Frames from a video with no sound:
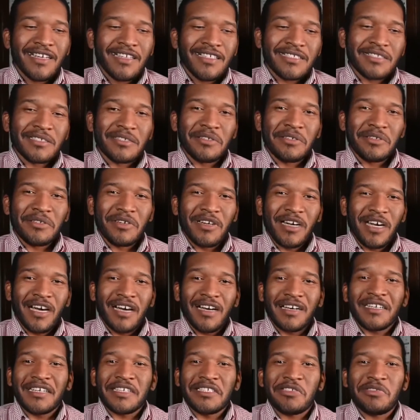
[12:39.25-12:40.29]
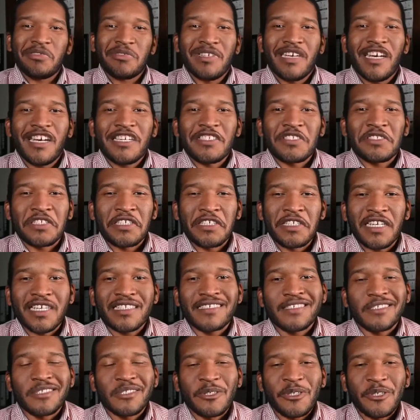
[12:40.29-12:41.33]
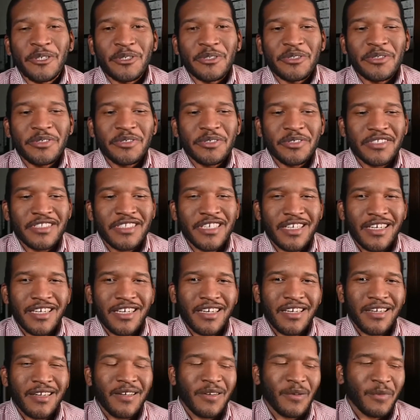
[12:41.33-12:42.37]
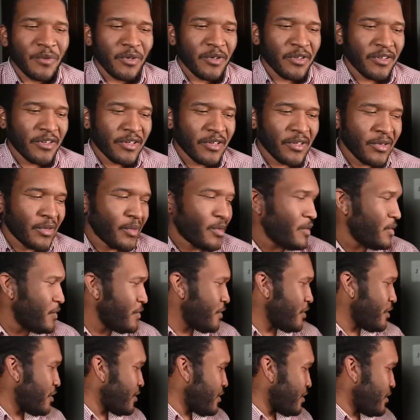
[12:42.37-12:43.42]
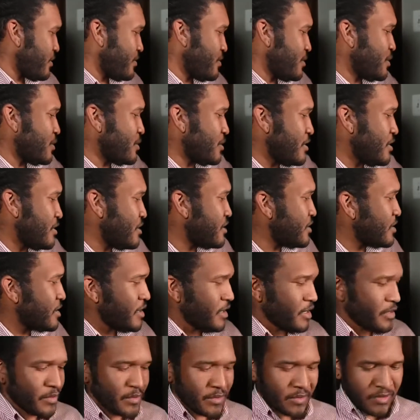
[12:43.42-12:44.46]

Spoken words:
So I'll catch you guys on the next tutorial Tuesday. We're gonna go over what's on our schedule.